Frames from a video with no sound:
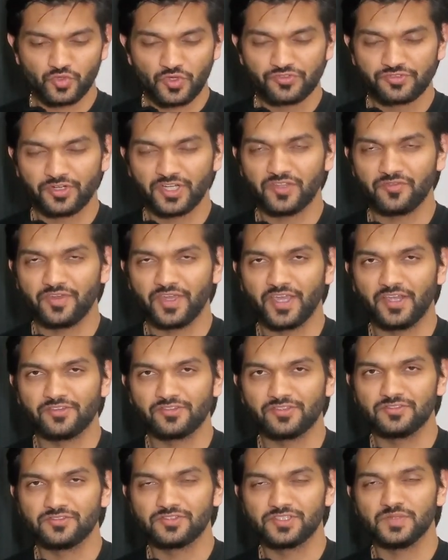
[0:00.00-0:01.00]
doing
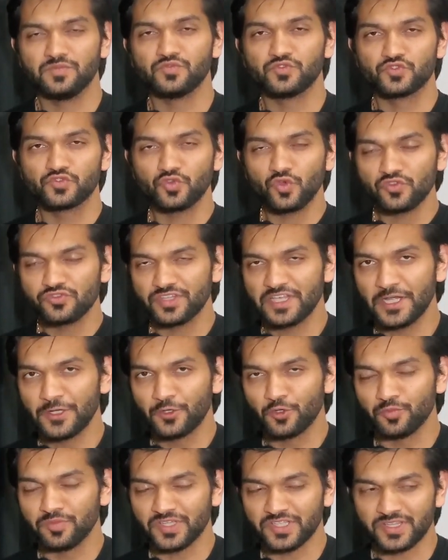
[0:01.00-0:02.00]
certification seems so silly
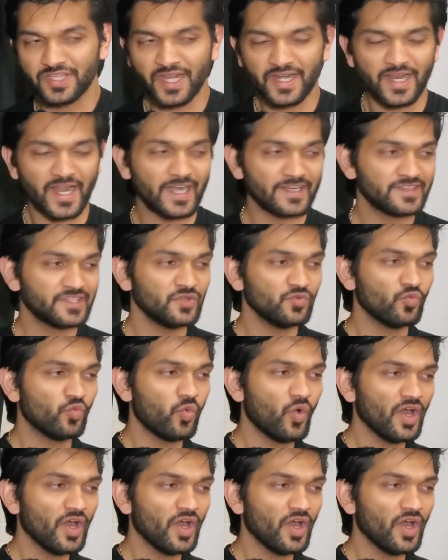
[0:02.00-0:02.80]
to me that at the